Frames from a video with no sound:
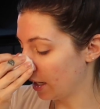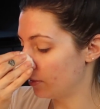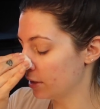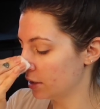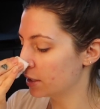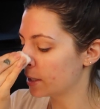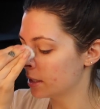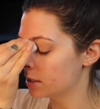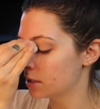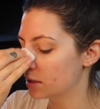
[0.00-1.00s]
I want to look
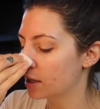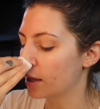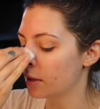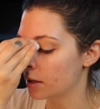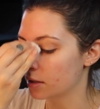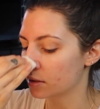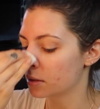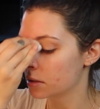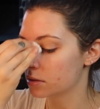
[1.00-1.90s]
into the other